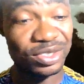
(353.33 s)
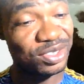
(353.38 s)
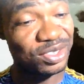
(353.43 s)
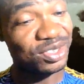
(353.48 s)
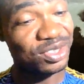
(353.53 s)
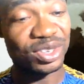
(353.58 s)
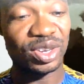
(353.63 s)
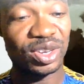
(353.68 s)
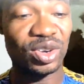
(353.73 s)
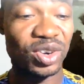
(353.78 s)

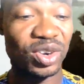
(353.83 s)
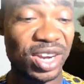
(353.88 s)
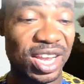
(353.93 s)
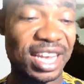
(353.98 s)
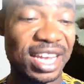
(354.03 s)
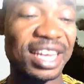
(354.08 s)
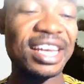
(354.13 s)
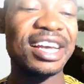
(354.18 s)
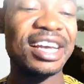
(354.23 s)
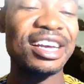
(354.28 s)
Okay,
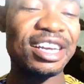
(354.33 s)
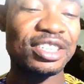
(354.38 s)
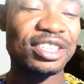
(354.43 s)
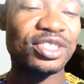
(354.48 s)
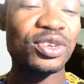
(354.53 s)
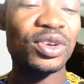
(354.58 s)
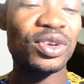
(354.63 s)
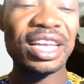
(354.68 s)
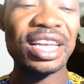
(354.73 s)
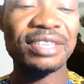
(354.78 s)
so
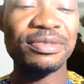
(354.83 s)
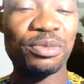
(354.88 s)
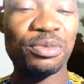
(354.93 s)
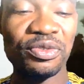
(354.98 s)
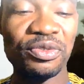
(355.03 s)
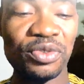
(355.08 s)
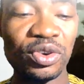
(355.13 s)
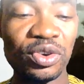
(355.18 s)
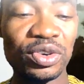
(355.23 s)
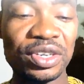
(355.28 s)
let's move
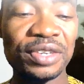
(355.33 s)
on.